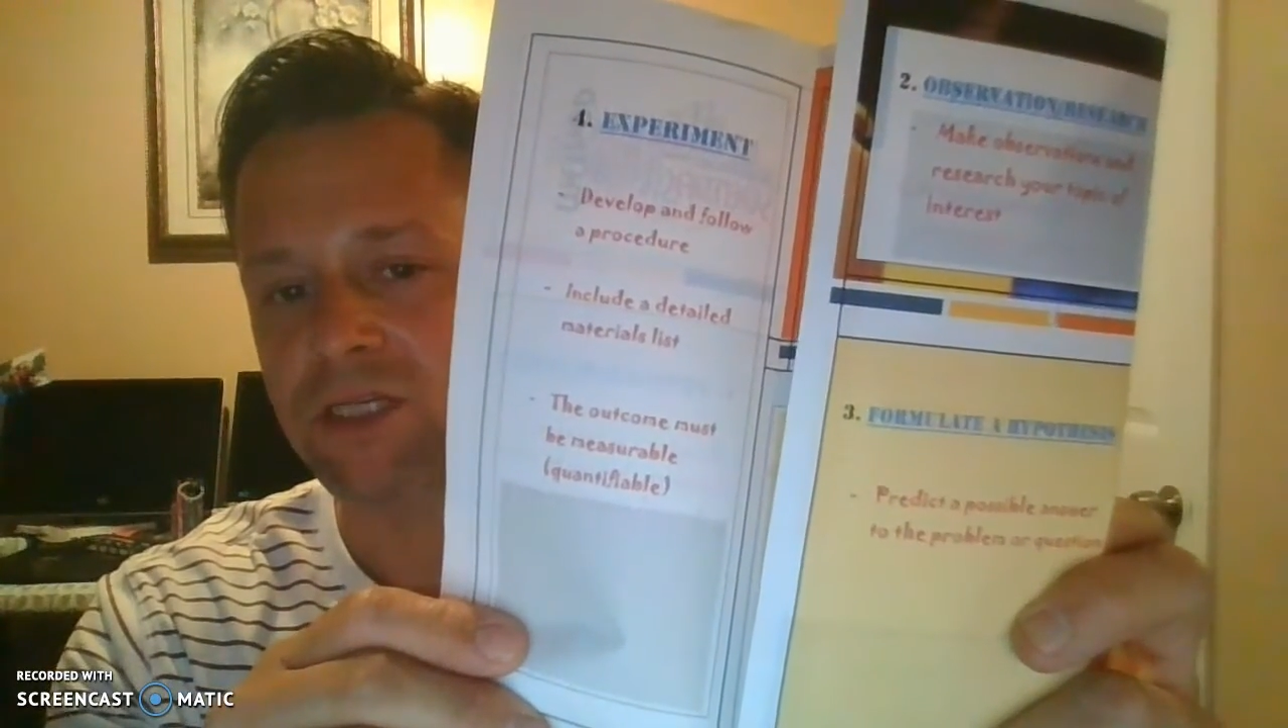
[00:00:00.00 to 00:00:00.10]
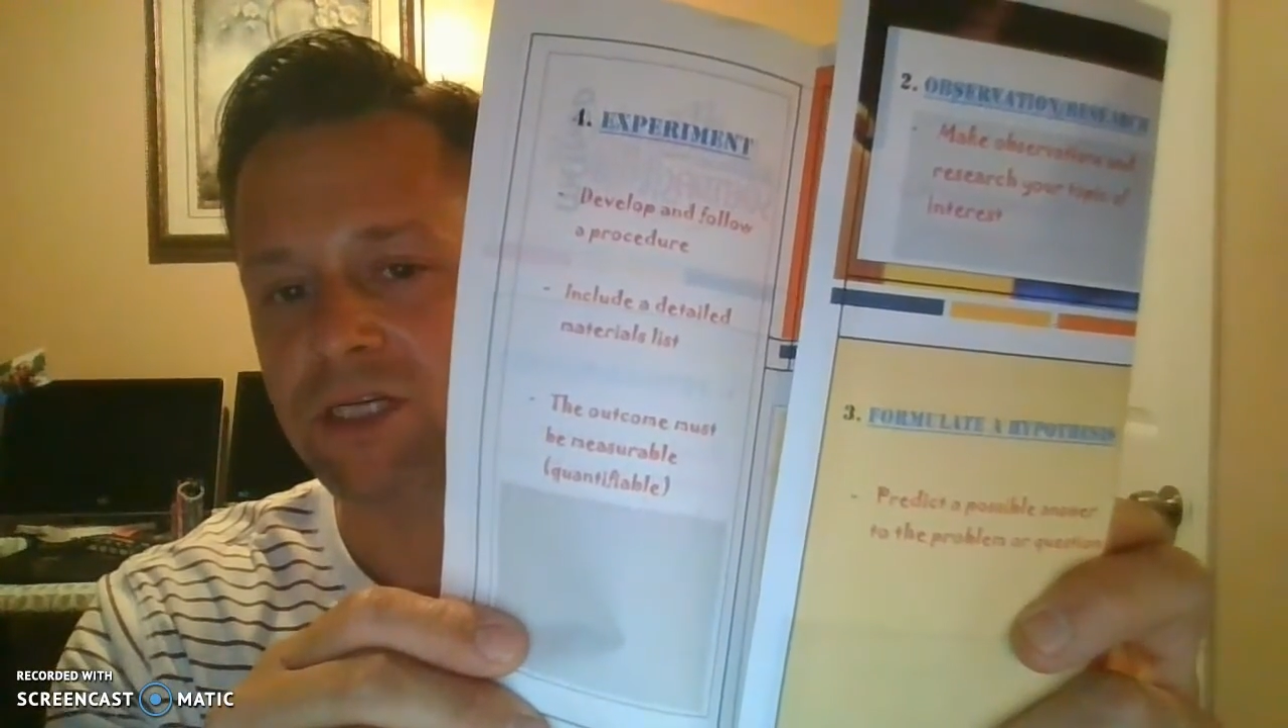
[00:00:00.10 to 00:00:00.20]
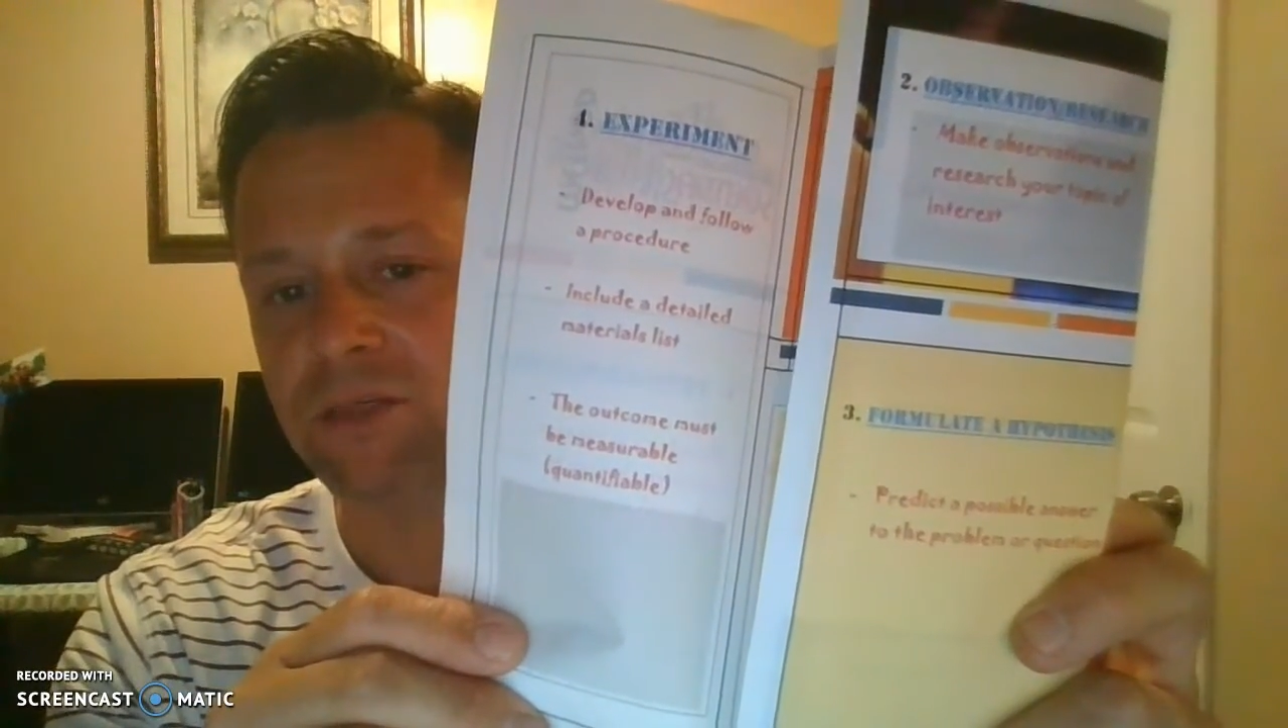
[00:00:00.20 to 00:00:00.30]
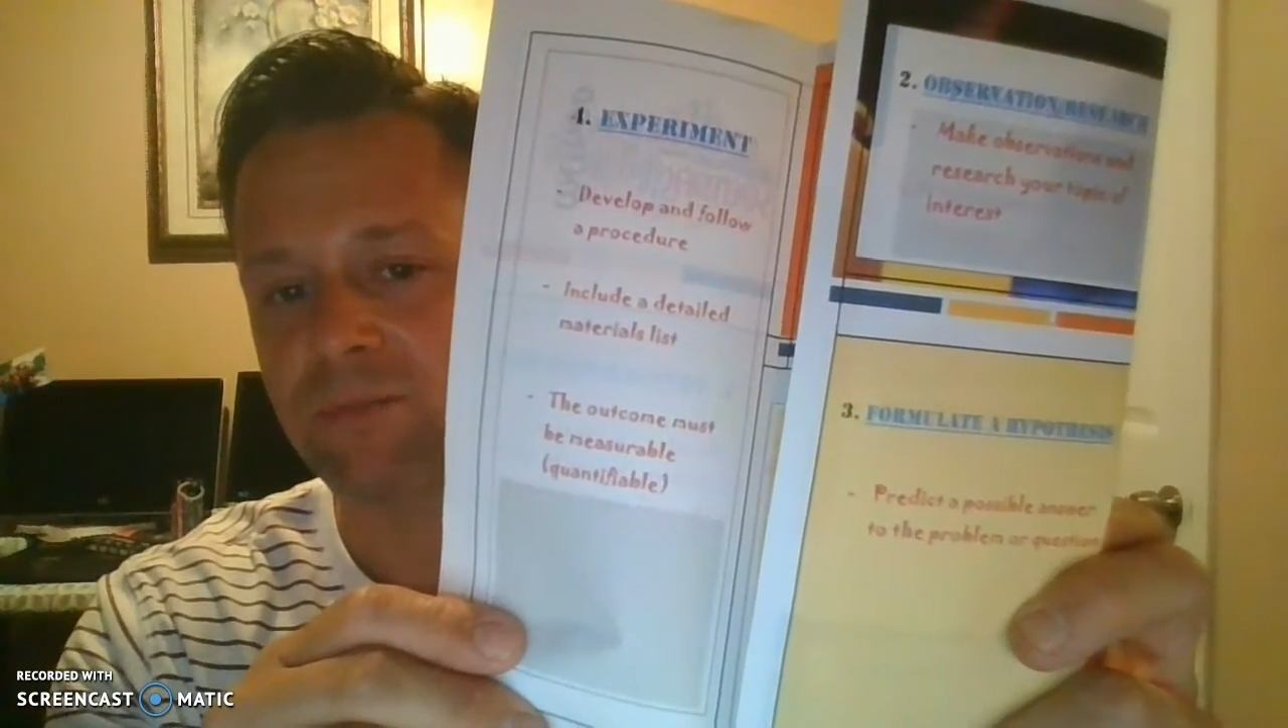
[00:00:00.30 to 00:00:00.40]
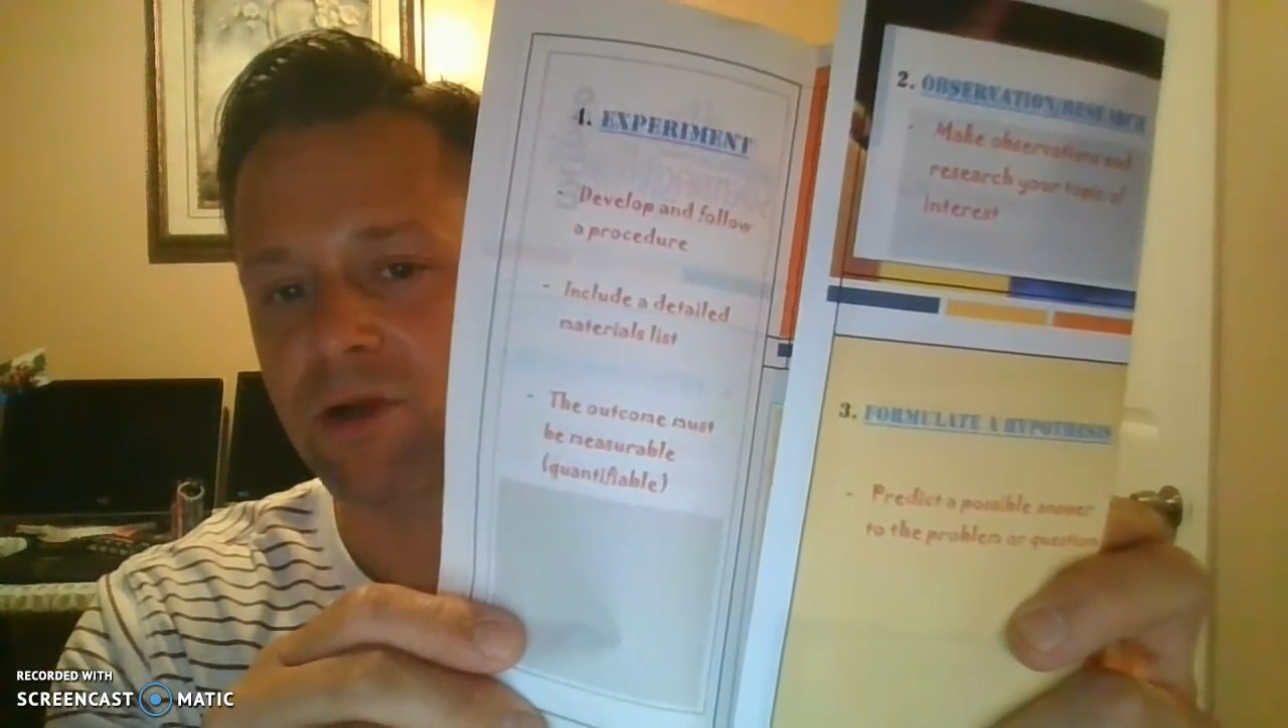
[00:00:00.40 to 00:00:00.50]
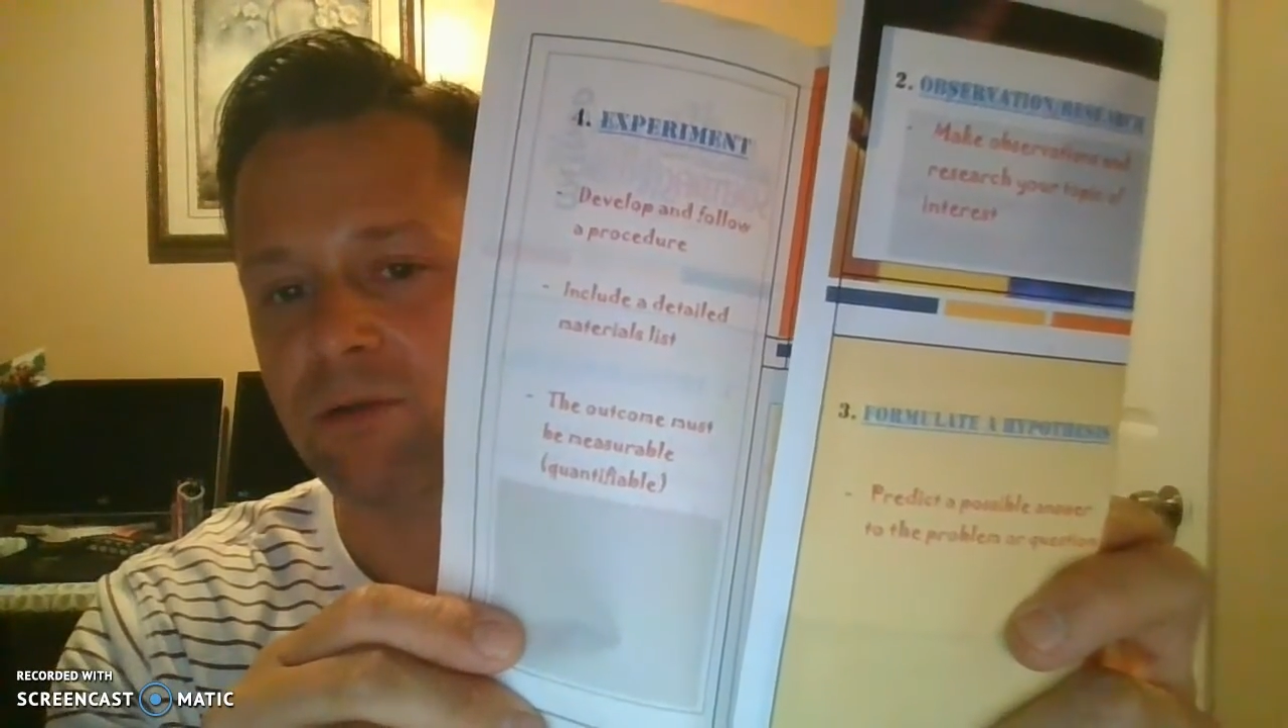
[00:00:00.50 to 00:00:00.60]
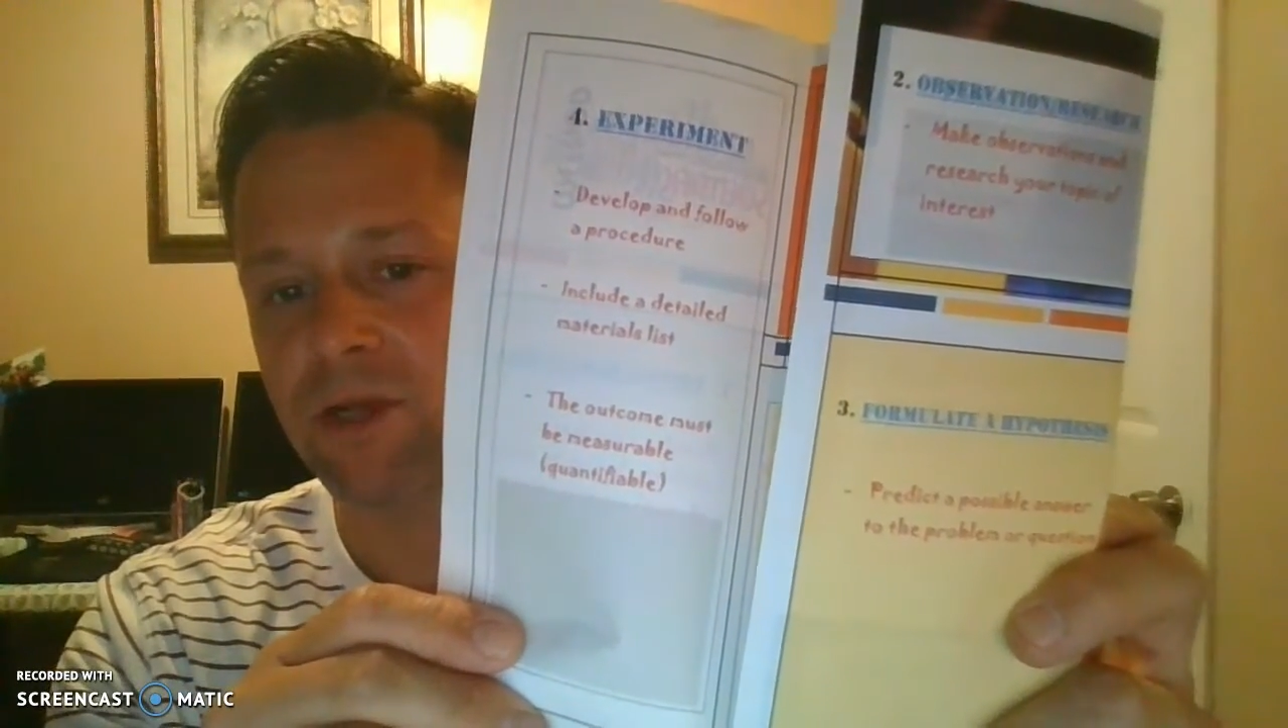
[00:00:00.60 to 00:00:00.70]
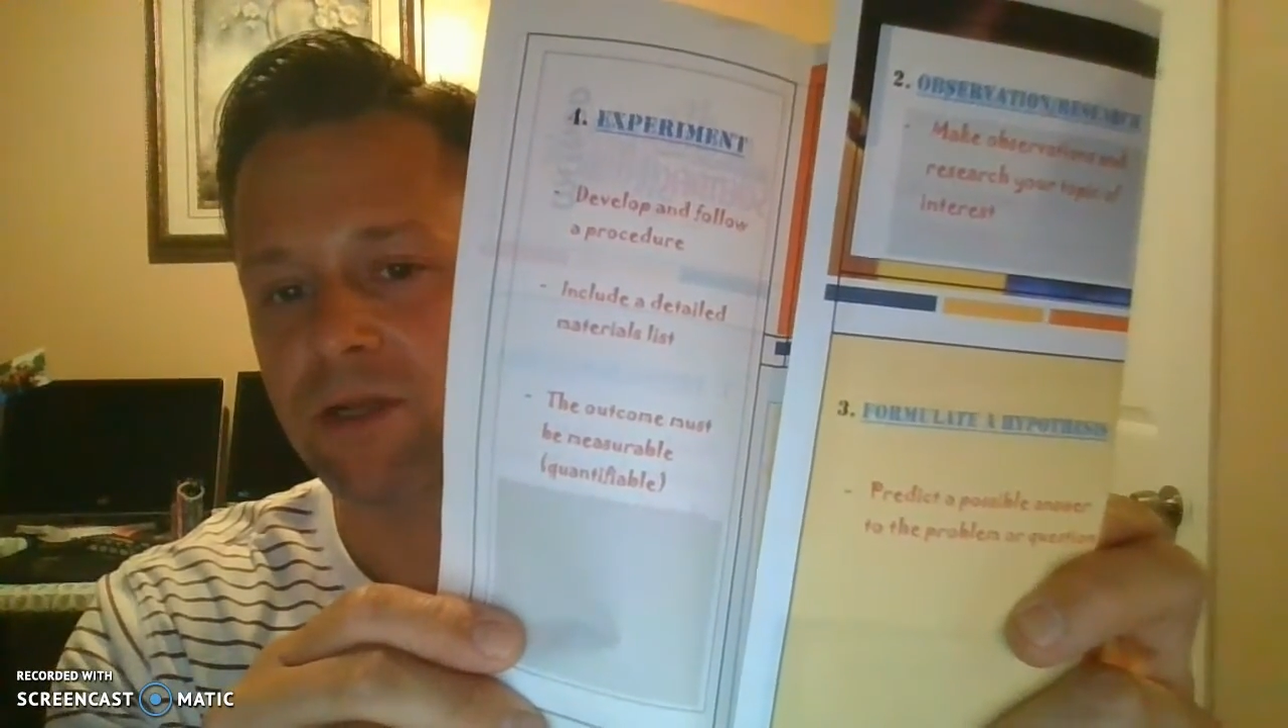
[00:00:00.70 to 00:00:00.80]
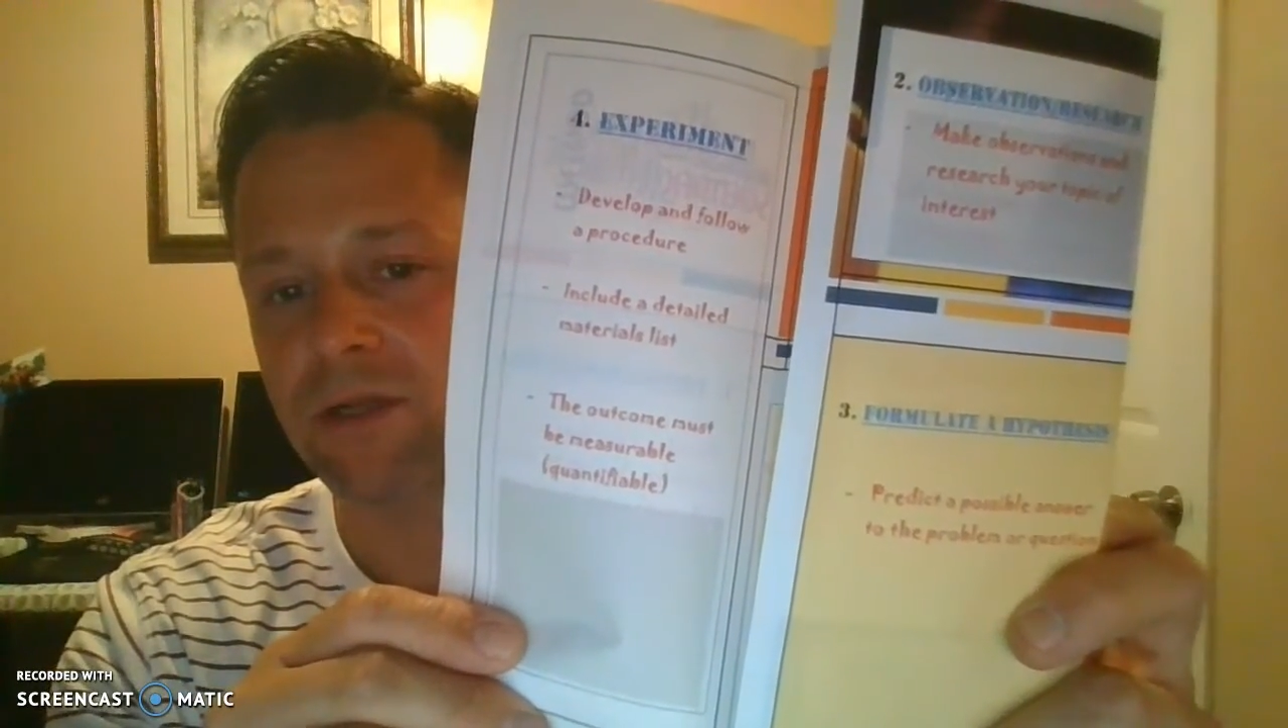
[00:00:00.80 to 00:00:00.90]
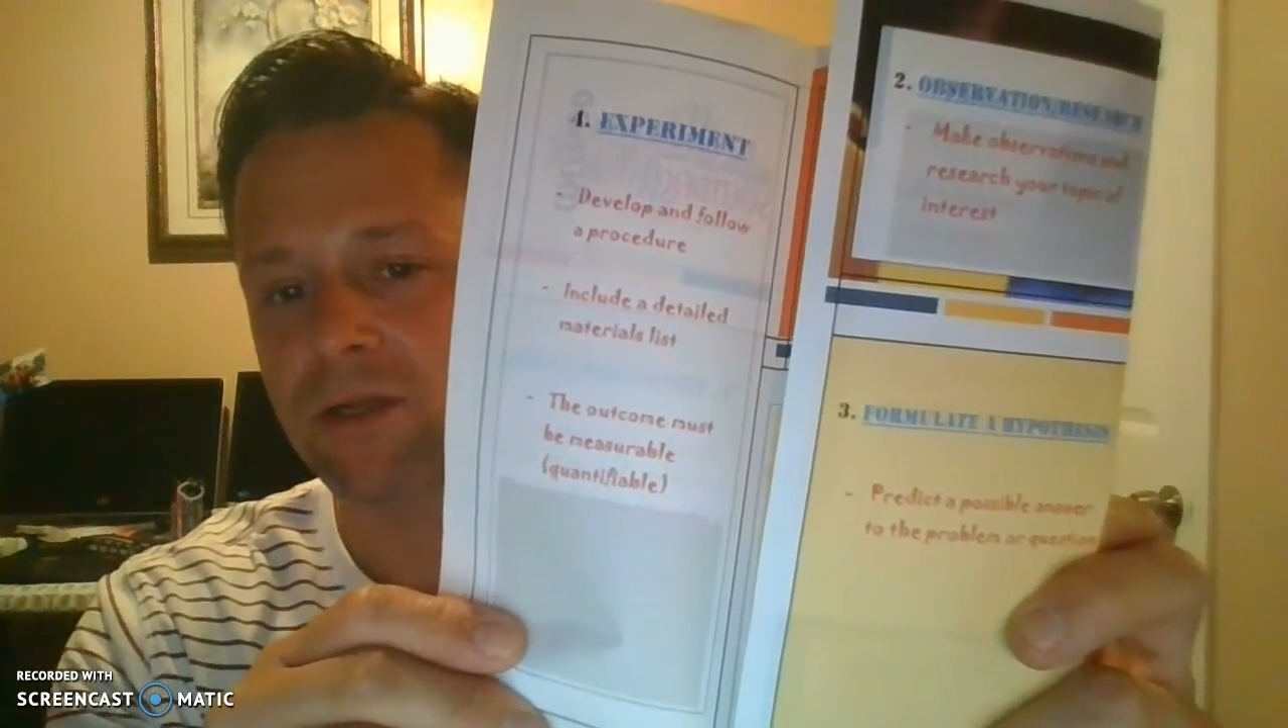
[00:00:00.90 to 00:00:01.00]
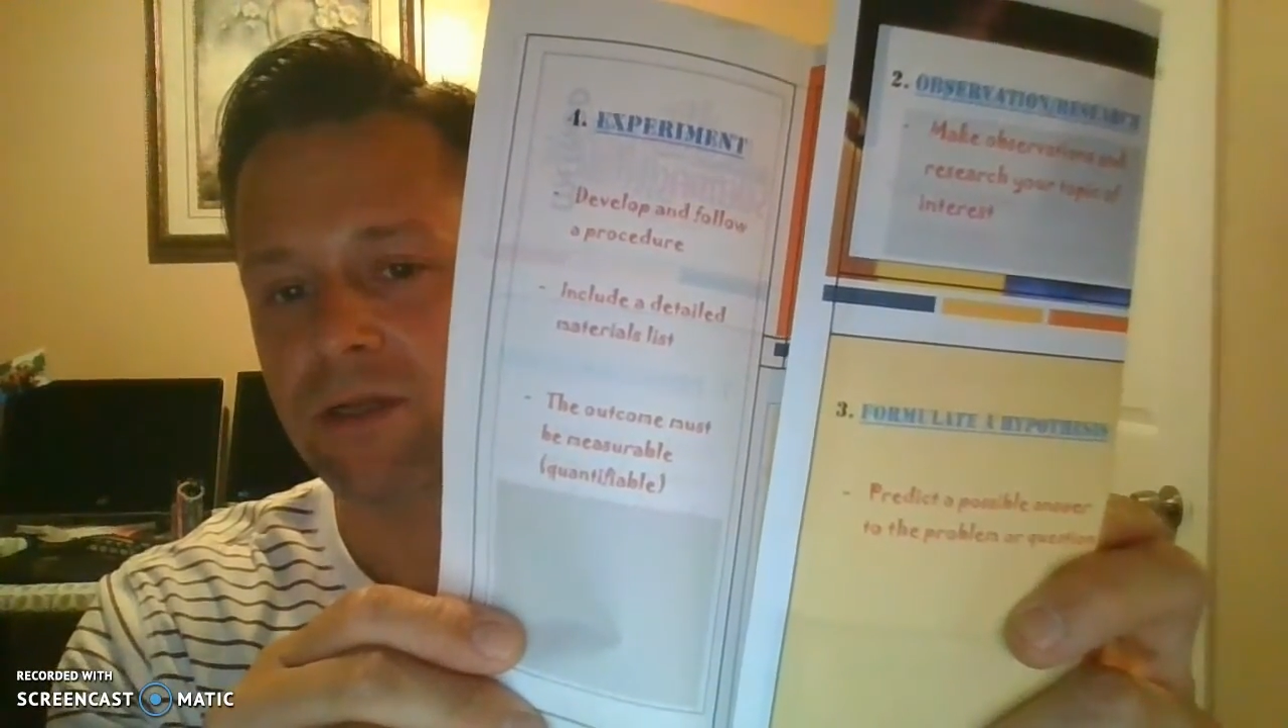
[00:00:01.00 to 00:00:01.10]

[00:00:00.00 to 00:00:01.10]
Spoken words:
experiment.